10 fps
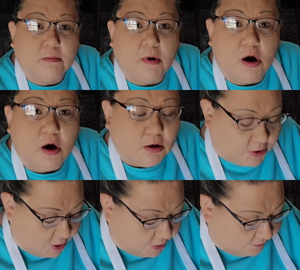them
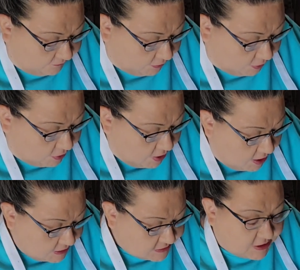all over.
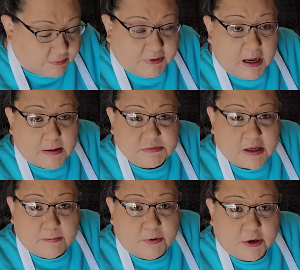Sometimes
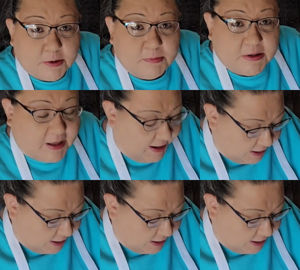I put them in the